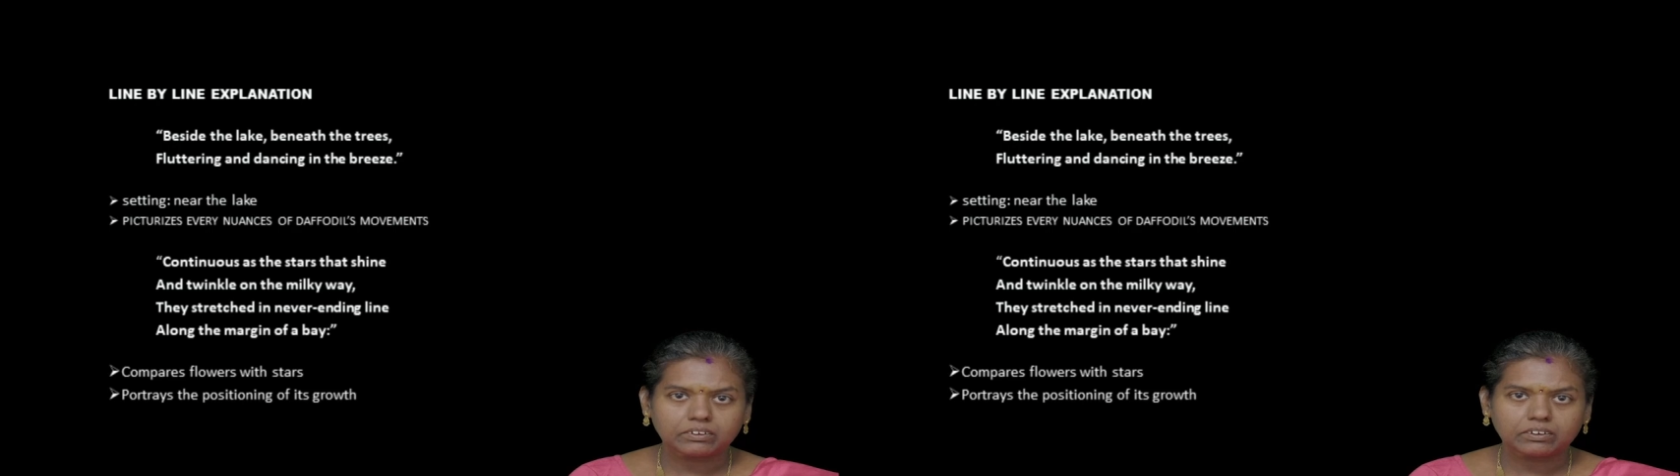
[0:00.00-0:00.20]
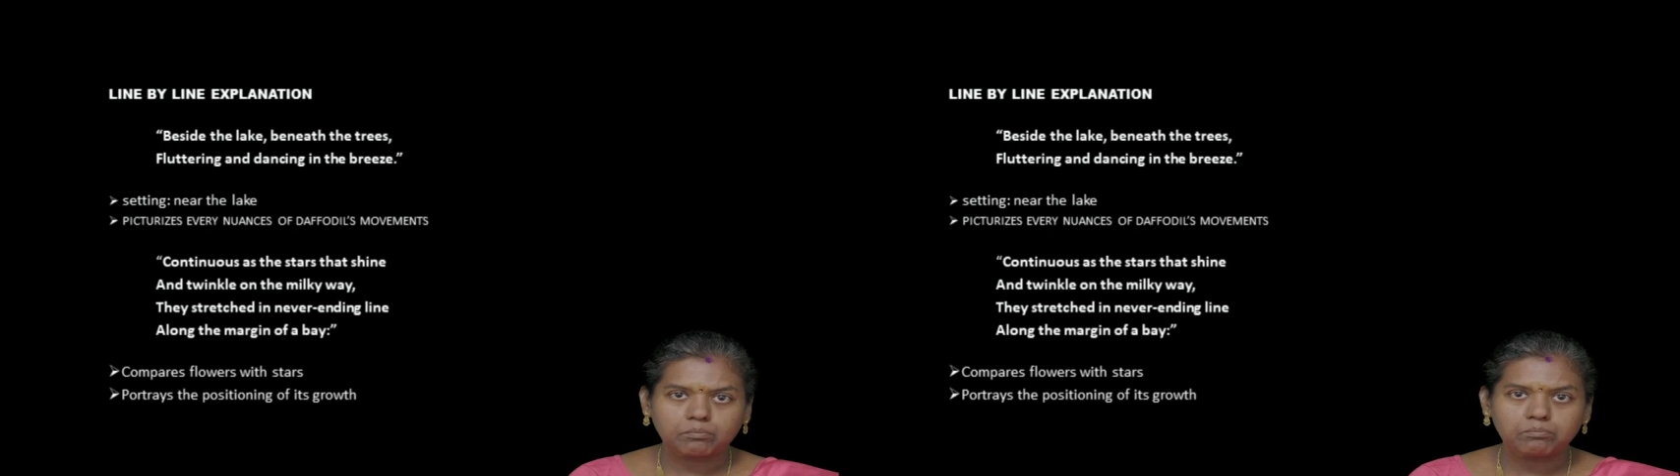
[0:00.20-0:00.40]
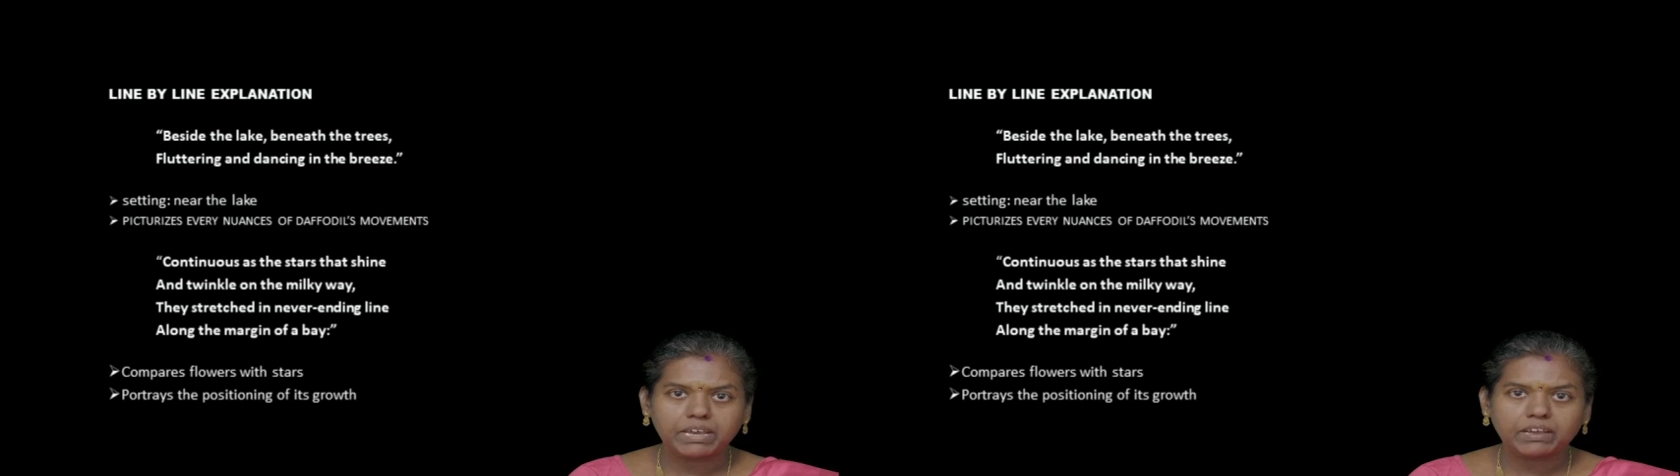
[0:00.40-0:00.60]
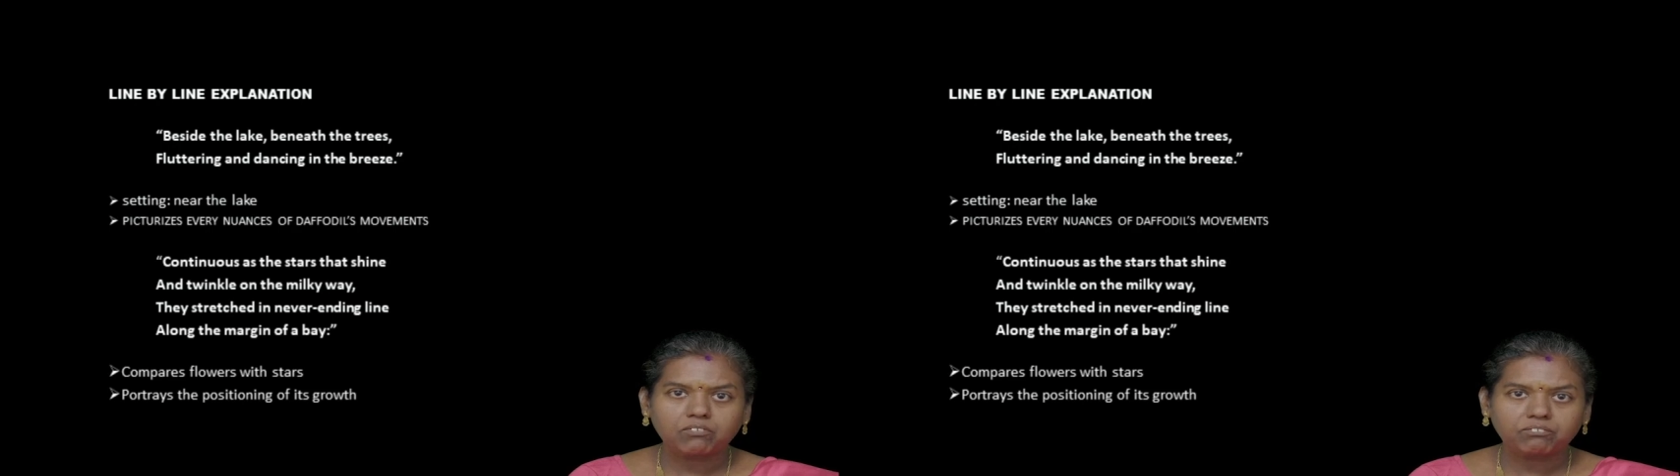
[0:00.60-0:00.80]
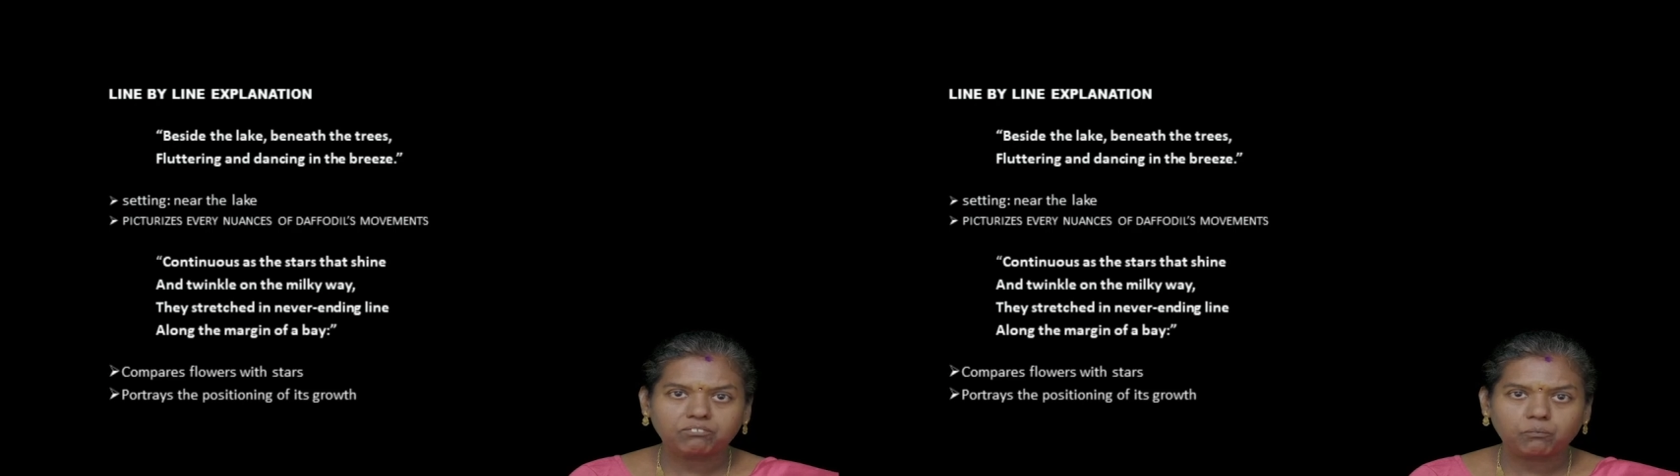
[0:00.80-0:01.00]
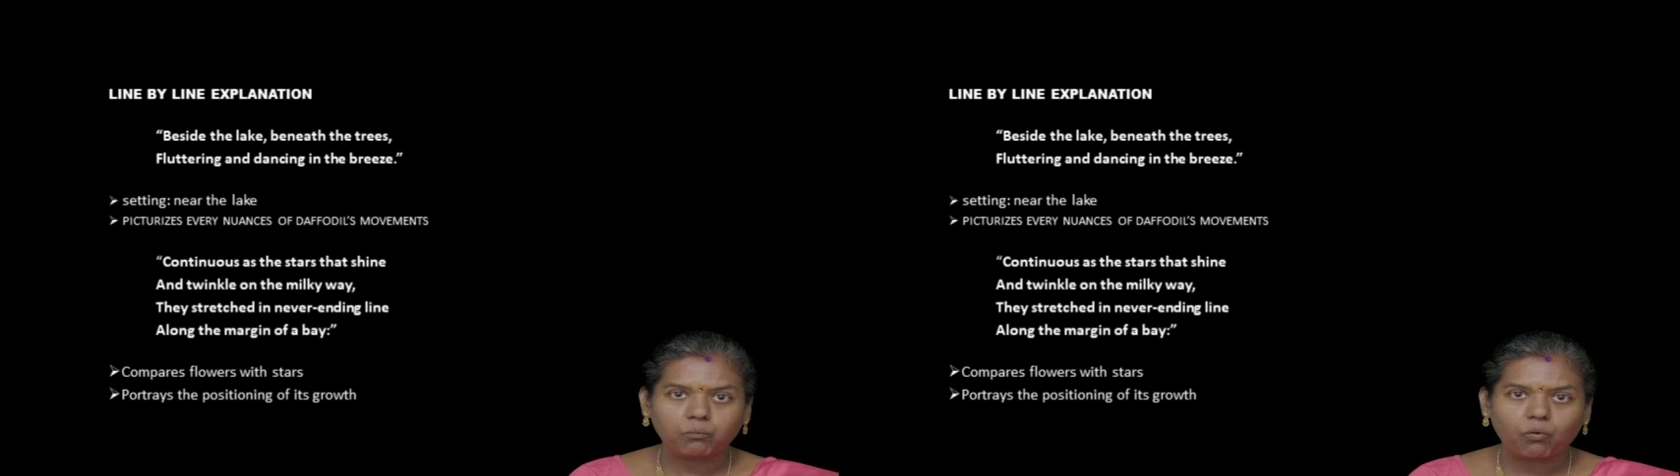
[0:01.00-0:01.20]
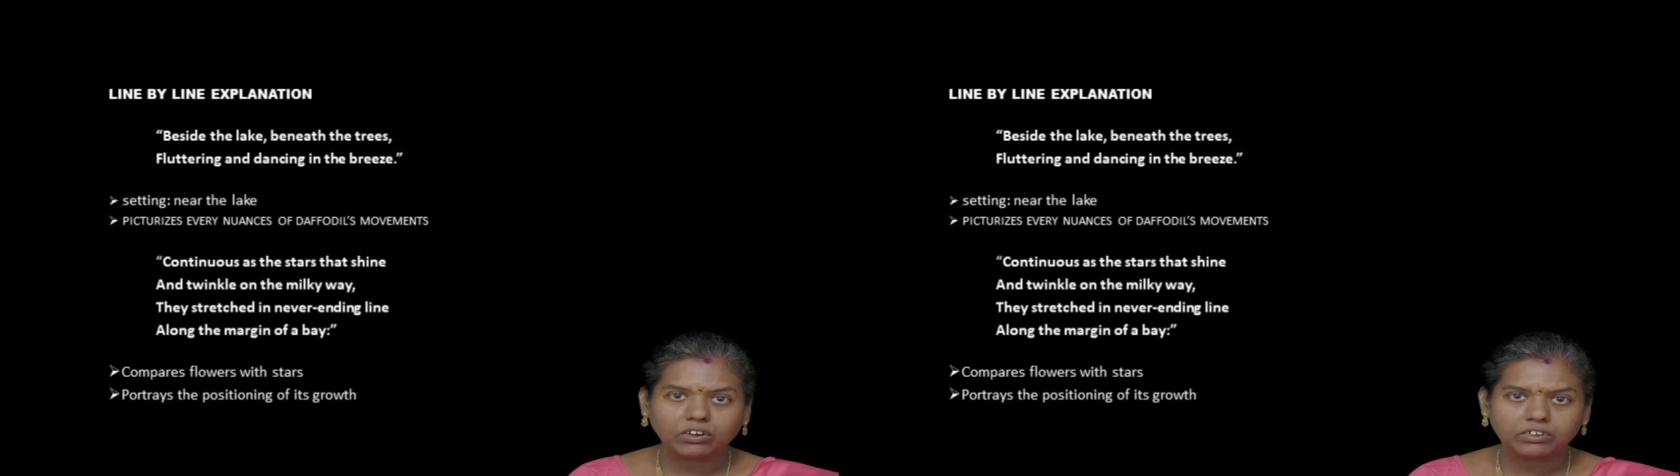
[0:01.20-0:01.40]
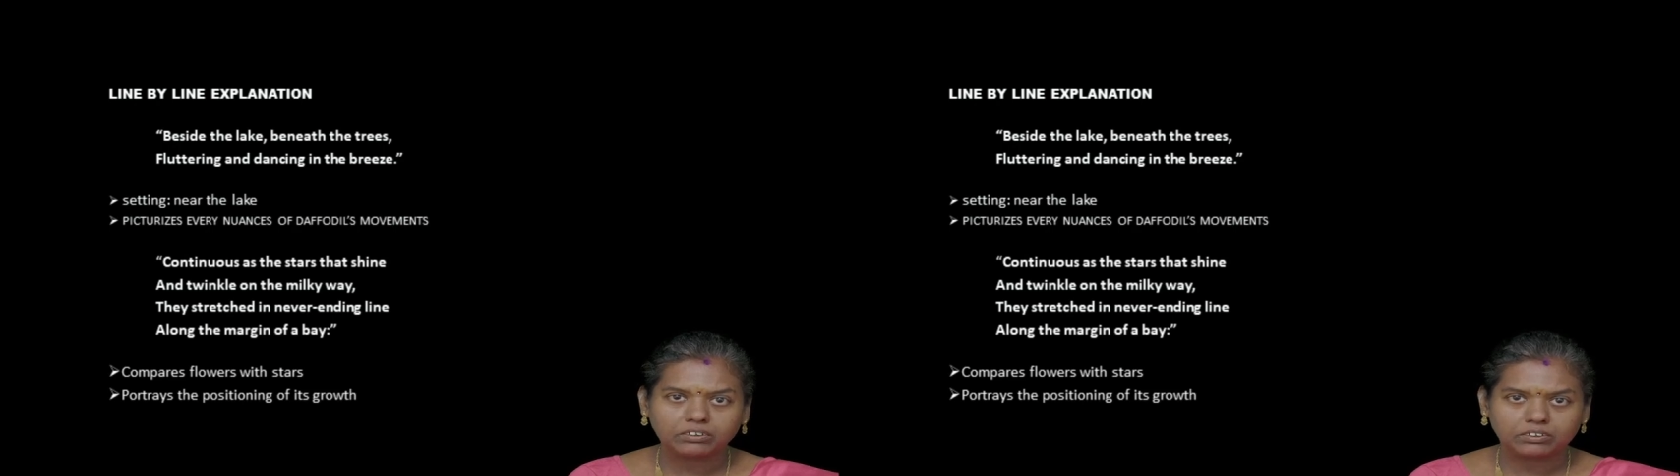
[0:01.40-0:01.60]
a bay of
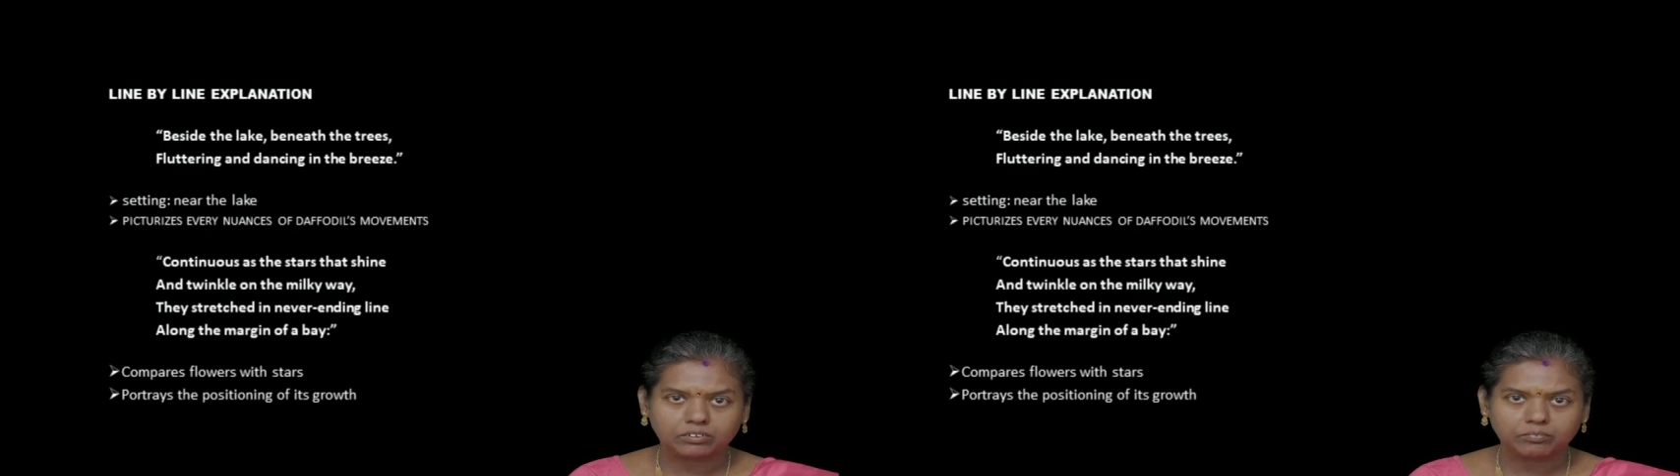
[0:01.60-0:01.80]
water